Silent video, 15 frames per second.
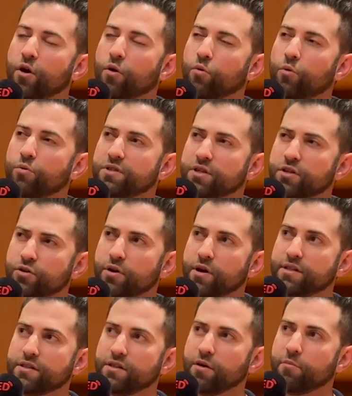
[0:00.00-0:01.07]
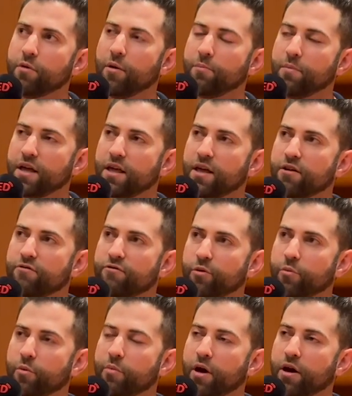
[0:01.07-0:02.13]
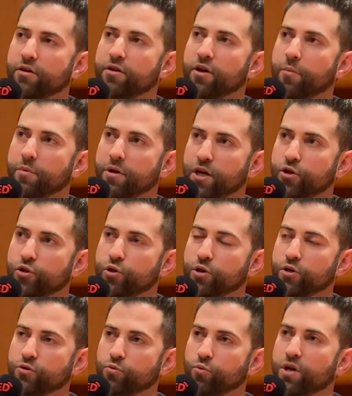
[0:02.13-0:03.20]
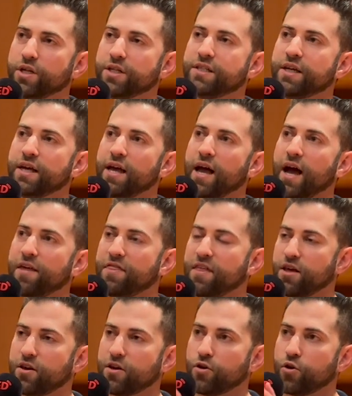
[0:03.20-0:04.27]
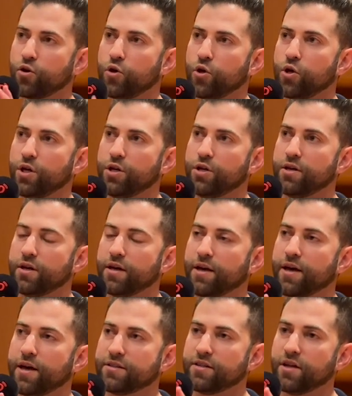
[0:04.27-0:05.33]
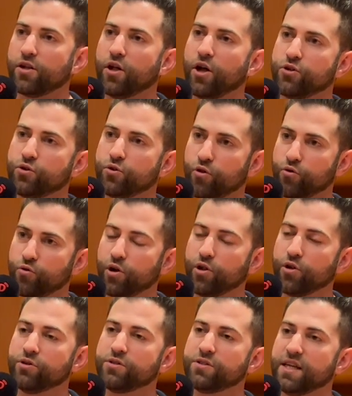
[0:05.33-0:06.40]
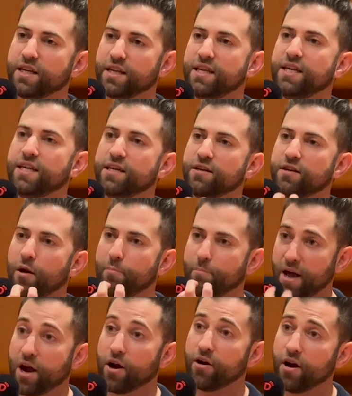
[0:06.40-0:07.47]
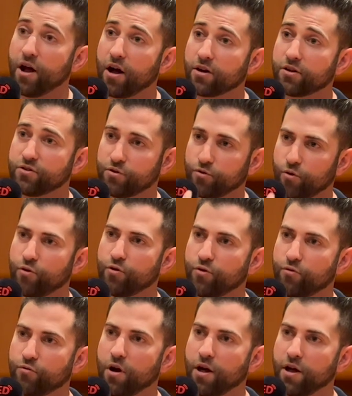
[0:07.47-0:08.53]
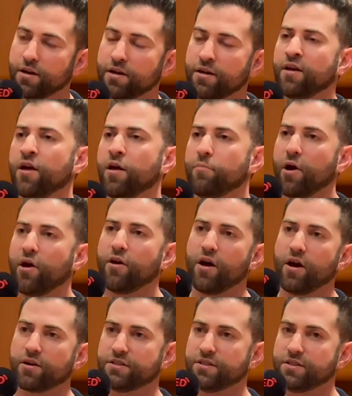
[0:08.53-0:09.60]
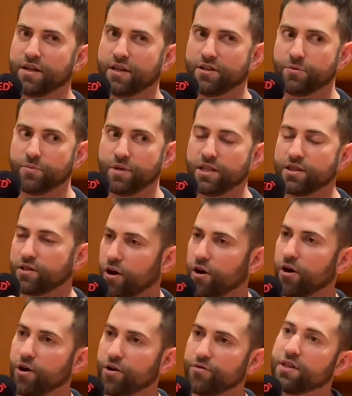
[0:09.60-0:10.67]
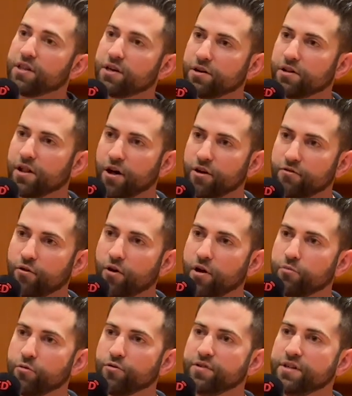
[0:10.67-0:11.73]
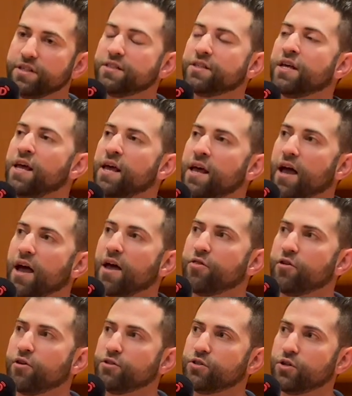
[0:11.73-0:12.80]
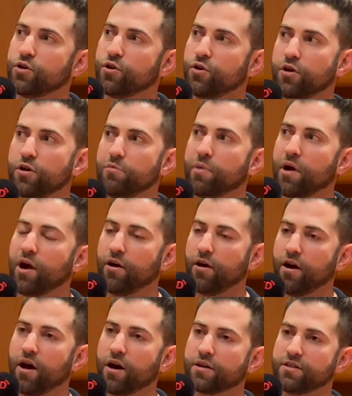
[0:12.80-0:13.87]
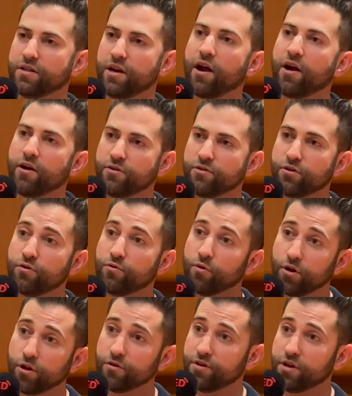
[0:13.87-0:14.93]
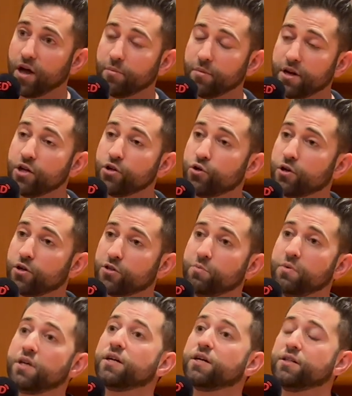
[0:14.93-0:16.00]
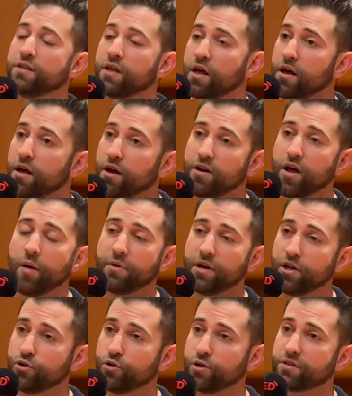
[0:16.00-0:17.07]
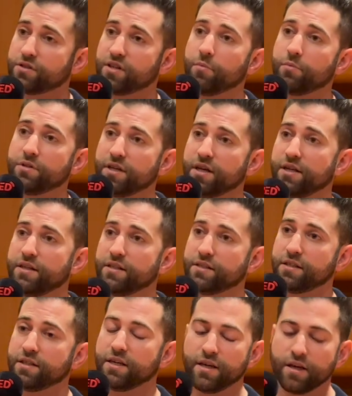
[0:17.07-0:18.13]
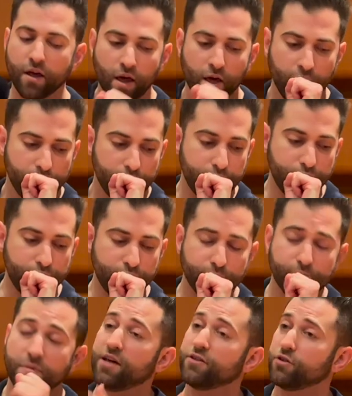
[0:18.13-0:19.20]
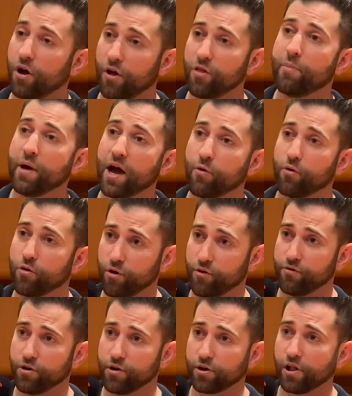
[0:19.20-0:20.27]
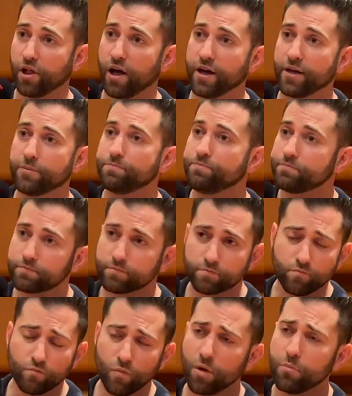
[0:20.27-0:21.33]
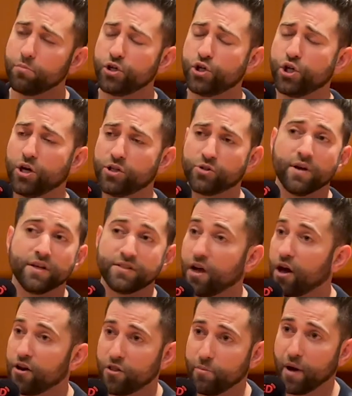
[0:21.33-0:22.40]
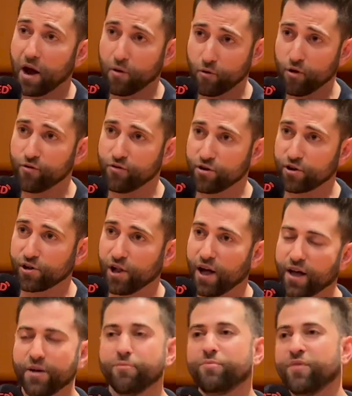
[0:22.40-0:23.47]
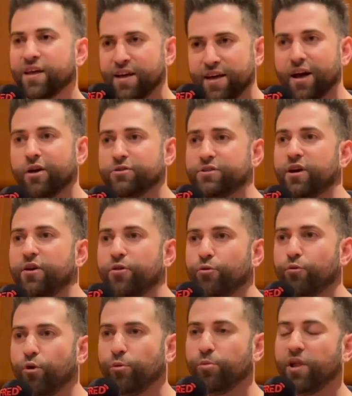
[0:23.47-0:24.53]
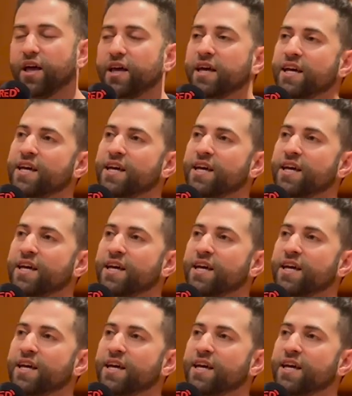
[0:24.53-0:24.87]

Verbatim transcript: what was interesting about making a film about a dominatrix was, I think good psychological thrillers, they need a paradox in order to run. Paradoxes tend to be at the heart of, I think, a lot of great movies. And there's a good paradox inherent to the role of a dominatrix, because a dominatrix simultaneously has all the power over her client, but she also has none of the power over her client outside of the role play.